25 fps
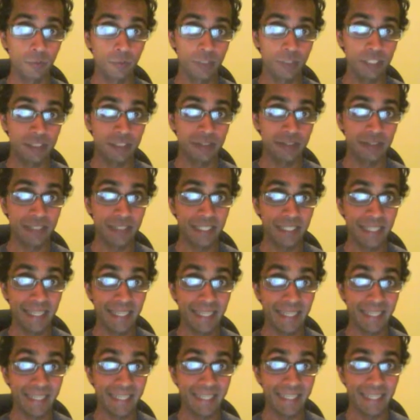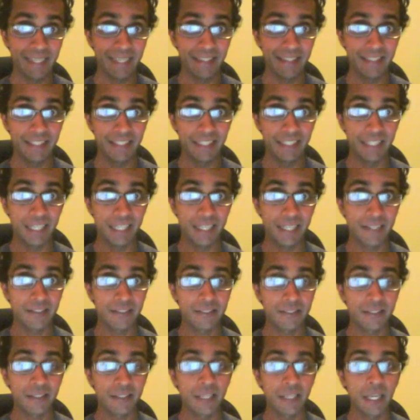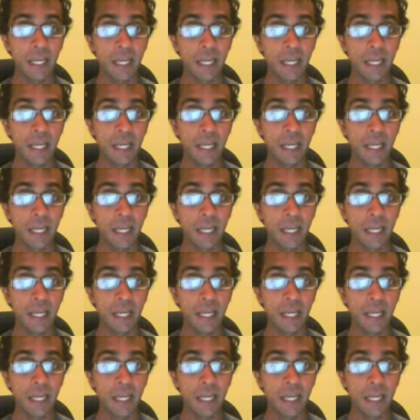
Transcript: which is the E and the S,